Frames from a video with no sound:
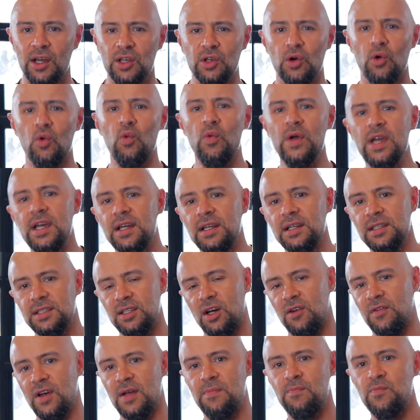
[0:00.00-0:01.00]
Your
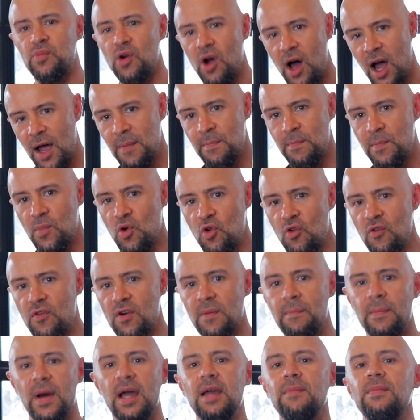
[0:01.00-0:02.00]
weakness of a prime
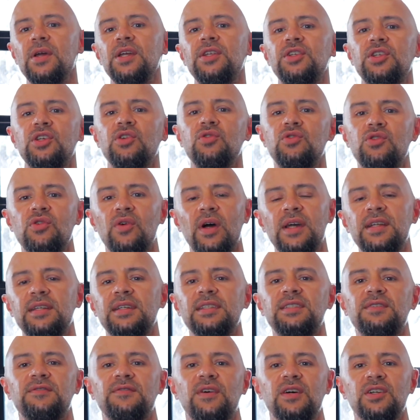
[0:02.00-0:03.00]
mover may be due to a
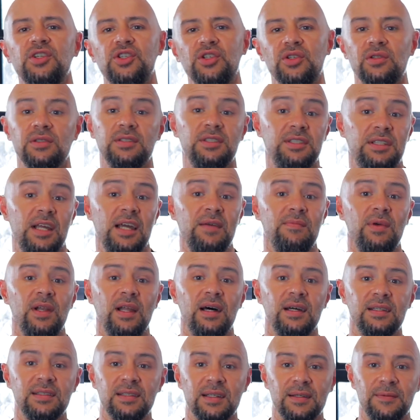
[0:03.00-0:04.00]
dysfunctional
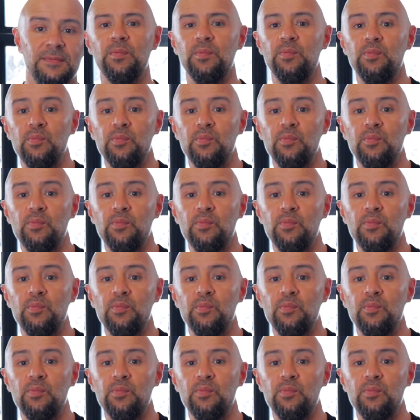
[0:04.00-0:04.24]
stabilizer.